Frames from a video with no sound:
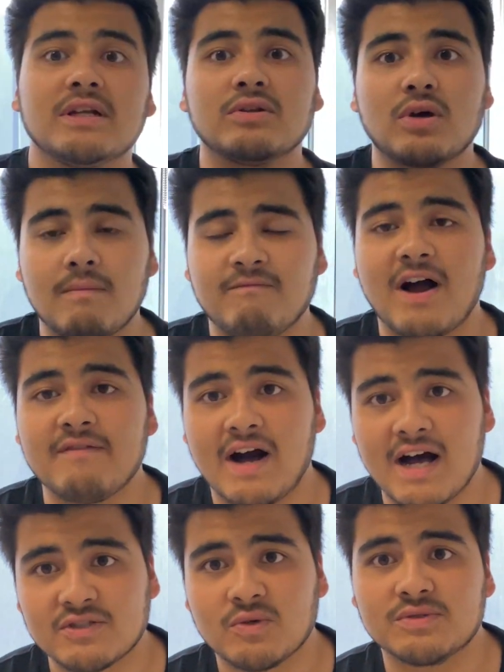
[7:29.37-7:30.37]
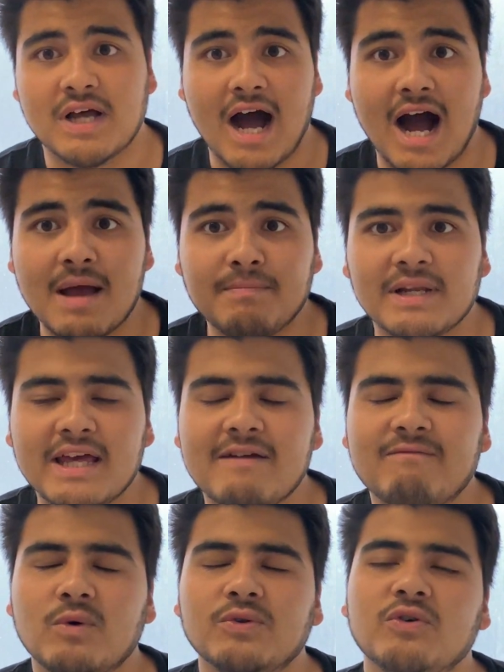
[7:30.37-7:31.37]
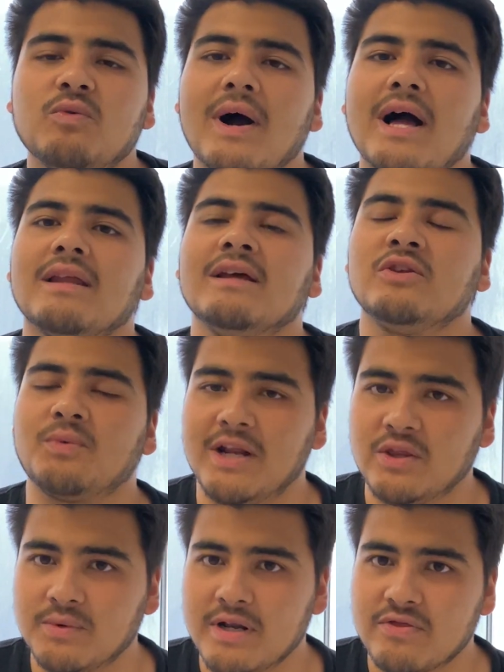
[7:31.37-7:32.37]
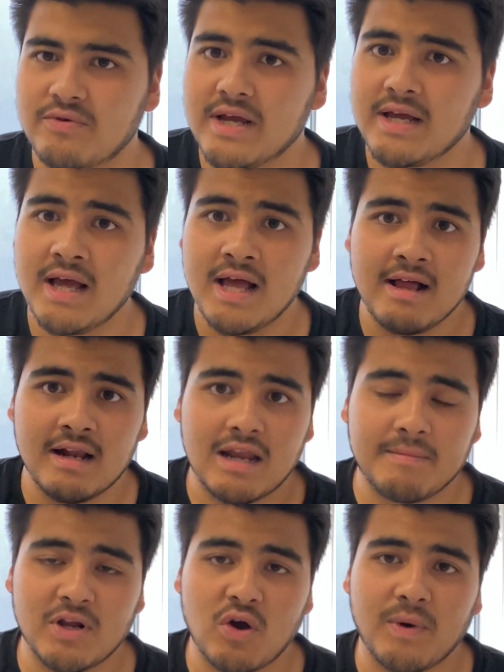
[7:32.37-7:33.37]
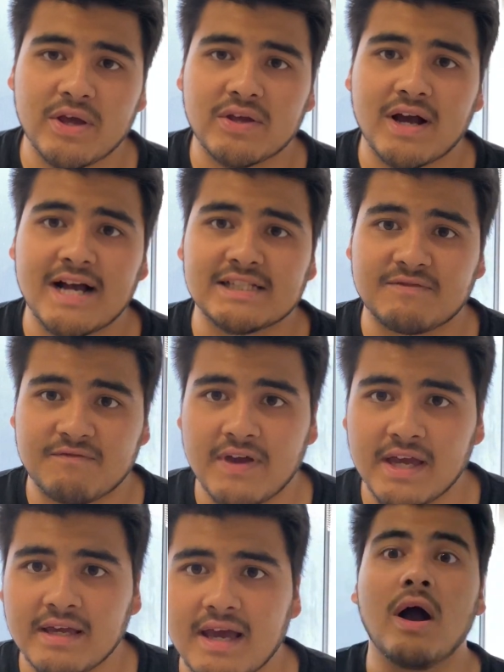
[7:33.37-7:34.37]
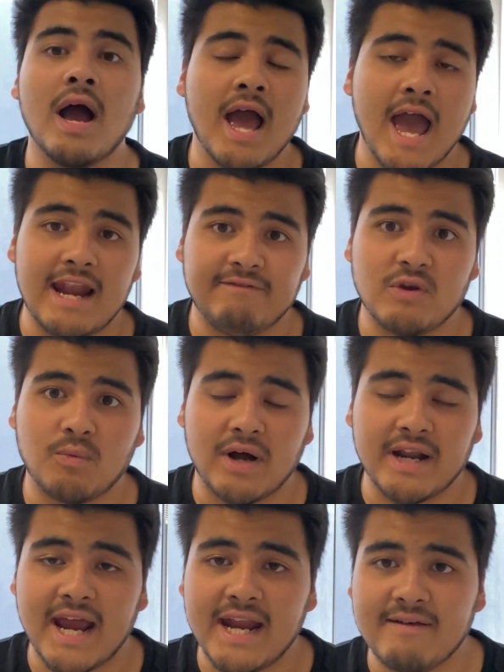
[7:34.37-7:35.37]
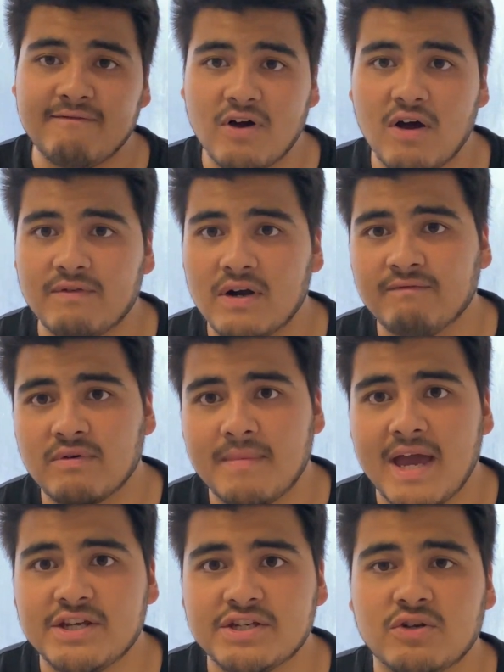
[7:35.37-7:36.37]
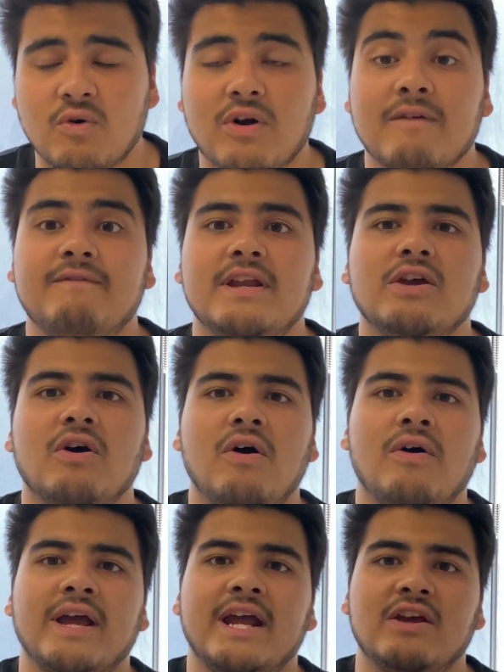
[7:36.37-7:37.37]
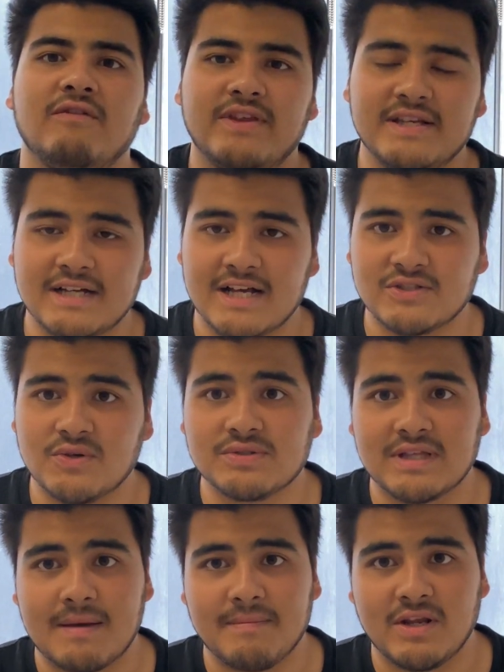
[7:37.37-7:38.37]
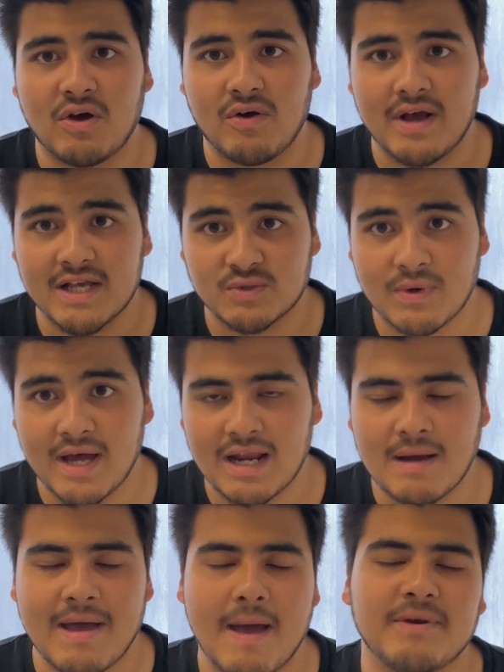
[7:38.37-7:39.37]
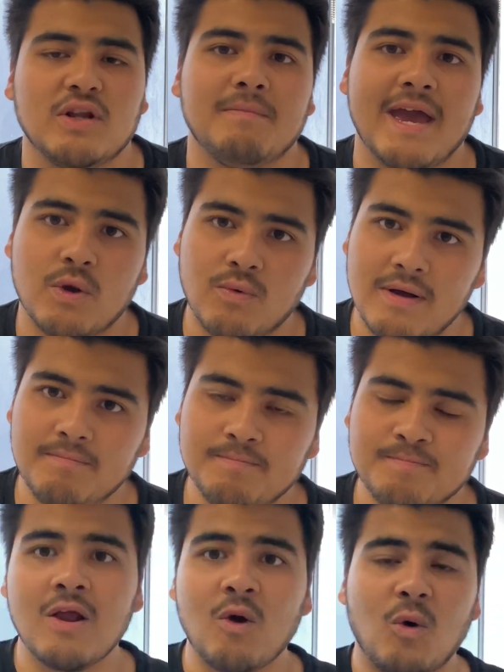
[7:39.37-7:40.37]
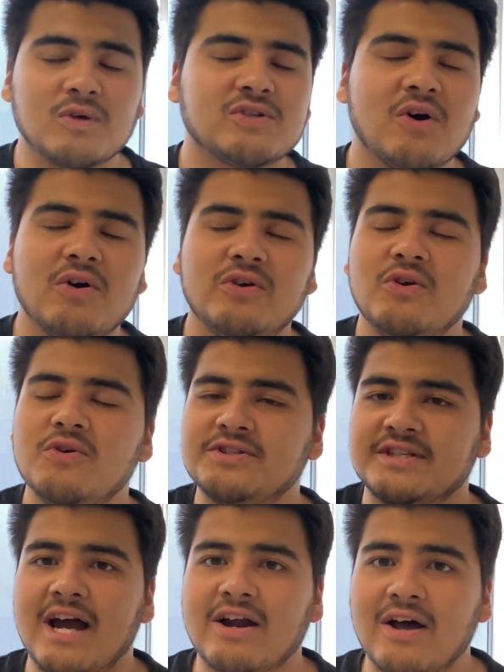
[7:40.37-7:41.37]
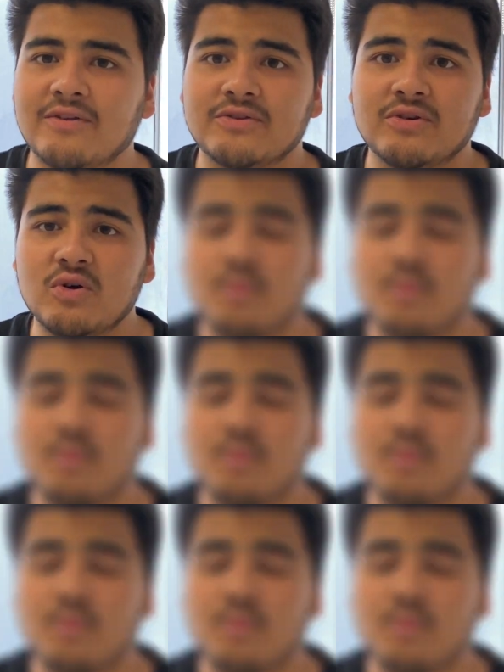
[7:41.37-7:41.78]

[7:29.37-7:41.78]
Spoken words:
are the top five hustles I believe will do well in 2023. Let me know what you guys think. And if you want any further information or a video on any of these hustles, let me know as well. I'm happy to make one. Also, a huge shout out to